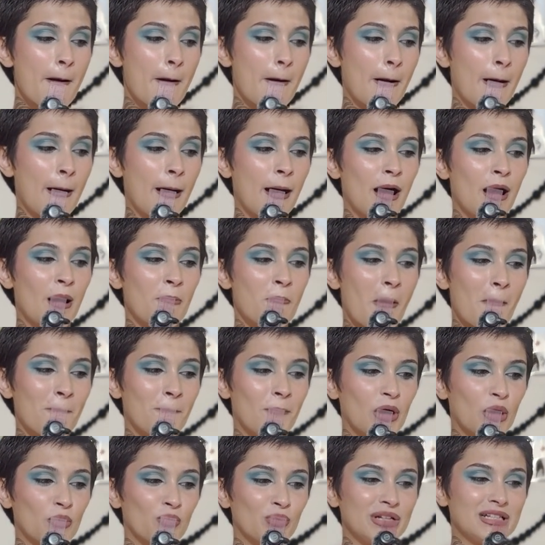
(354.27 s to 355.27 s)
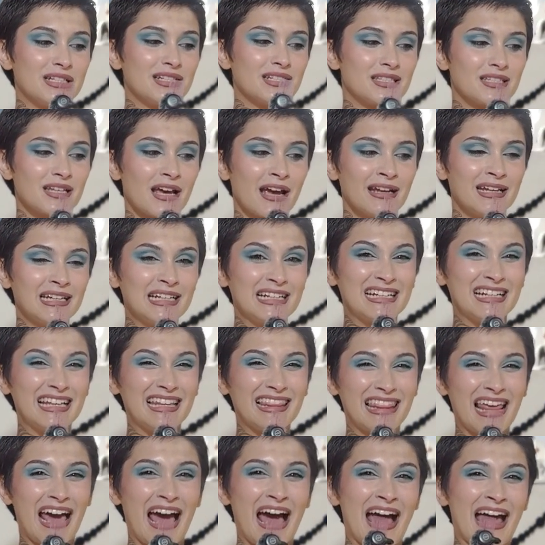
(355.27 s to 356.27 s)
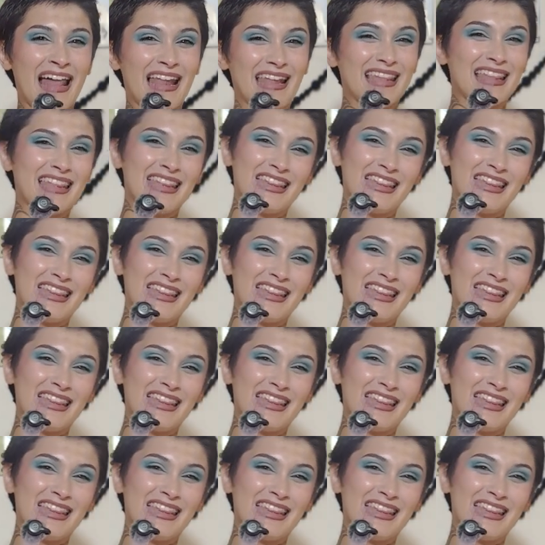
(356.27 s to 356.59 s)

But we decided that